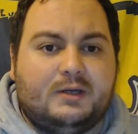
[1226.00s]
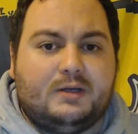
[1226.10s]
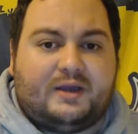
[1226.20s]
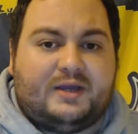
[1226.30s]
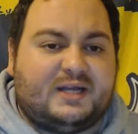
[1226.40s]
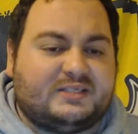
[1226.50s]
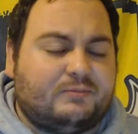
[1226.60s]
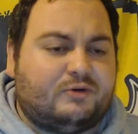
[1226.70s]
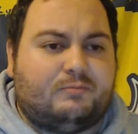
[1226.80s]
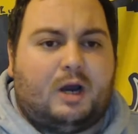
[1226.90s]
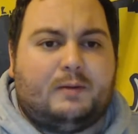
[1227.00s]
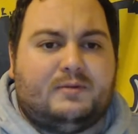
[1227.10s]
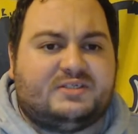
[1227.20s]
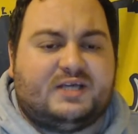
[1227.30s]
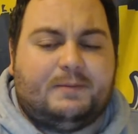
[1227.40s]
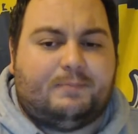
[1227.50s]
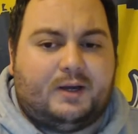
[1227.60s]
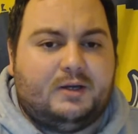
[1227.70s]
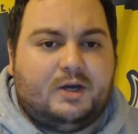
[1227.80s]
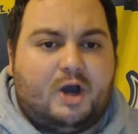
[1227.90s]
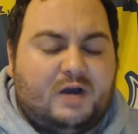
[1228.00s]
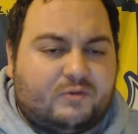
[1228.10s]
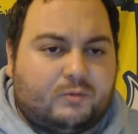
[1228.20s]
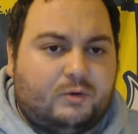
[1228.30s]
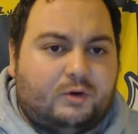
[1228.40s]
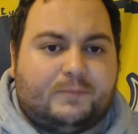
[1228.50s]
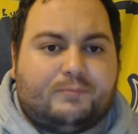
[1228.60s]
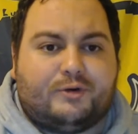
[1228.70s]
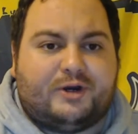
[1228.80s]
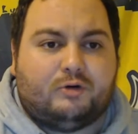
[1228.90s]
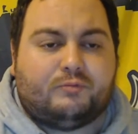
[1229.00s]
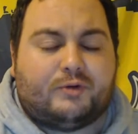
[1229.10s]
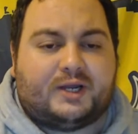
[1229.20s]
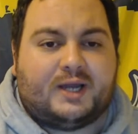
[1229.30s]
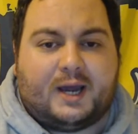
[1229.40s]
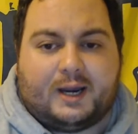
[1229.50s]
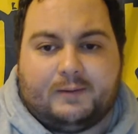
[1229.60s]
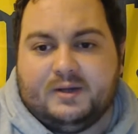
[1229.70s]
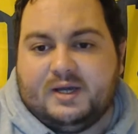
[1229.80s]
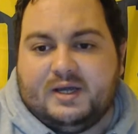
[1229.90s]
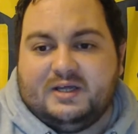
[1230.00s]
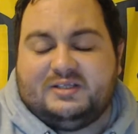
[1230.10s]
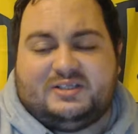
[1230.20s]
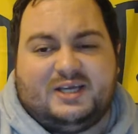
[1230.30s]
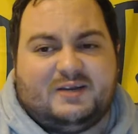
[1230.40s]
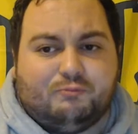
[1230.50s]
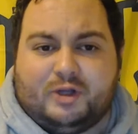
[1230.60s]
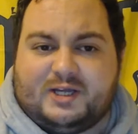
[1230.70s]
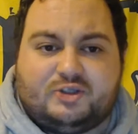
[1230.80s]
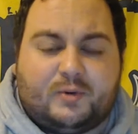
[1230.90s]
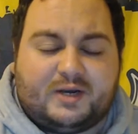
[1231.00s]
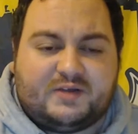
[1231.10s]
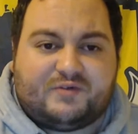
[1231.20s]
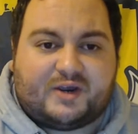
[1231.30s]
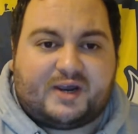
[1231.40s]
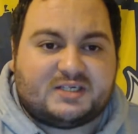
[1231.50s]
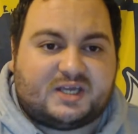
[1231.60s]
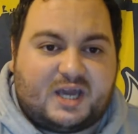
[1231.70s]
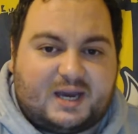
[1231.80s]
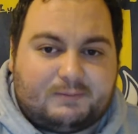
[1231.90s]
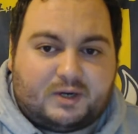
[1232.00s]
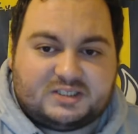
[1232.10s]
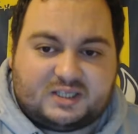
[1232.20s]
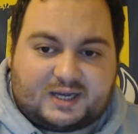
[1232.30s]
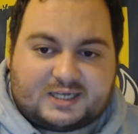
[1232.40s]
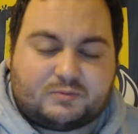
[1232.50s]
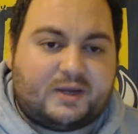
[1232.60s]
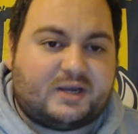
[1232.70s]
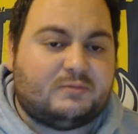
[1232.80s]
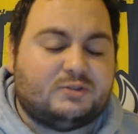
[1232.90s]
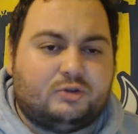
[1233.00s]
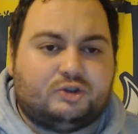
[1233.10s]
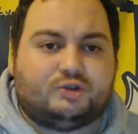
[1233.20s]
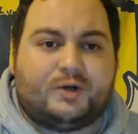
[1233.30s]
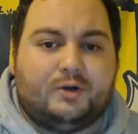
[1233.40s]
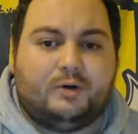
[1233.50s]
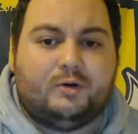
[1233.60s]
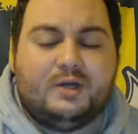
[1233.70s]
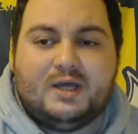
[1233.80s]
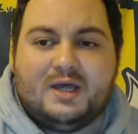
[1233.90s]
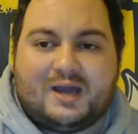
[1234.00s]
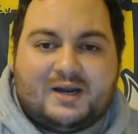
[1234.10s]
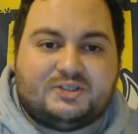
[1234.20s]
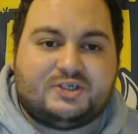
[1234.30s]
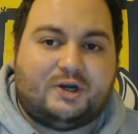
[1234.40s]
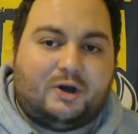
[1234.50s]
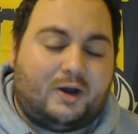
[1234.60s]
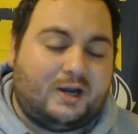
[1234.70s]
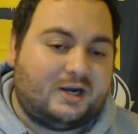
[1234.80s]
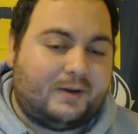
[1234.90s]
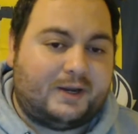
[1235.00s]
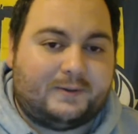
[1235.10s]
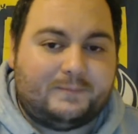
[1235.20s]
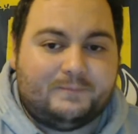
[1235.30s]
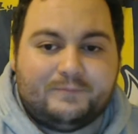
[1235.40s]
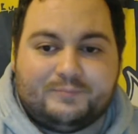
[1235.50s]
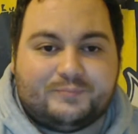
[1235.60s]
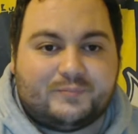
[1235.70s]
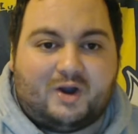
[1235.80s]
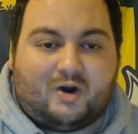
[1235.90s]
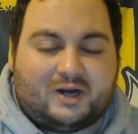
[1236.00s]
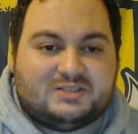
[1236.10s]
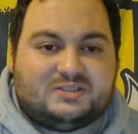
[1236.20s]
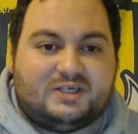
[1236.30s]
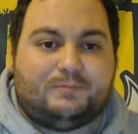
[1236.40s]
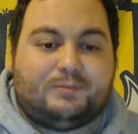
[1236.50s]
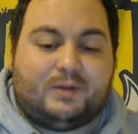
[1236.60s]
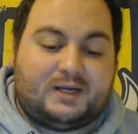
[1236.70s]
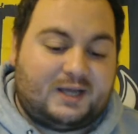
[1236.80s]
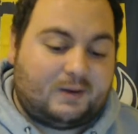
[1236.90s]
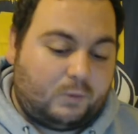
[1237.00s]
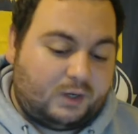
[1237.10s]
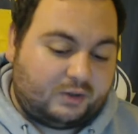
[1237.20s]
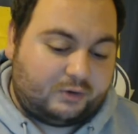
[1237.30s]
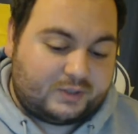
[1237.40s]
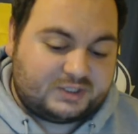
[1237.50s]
He had some good moments there, but overall a pretty ordinary game. Didn't really do anything against the Cowboys last week. It was all Trindle. And then tonight, I mean, Hines didn't play that well at all.